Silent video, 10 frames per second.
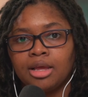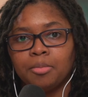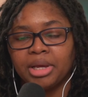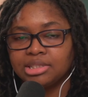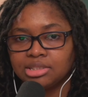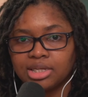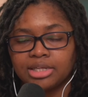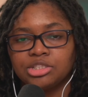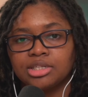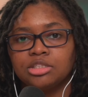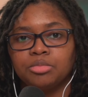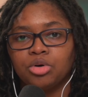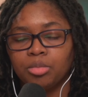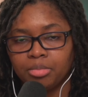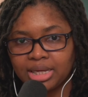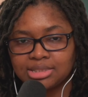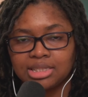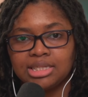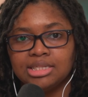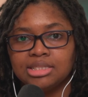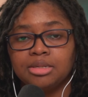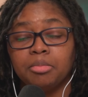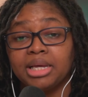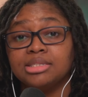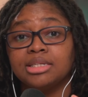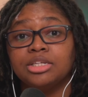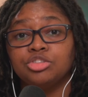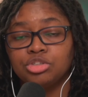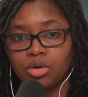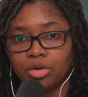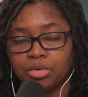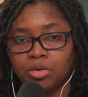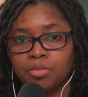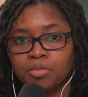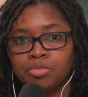Makes it digestible, makes it easy, makes it enjoyable.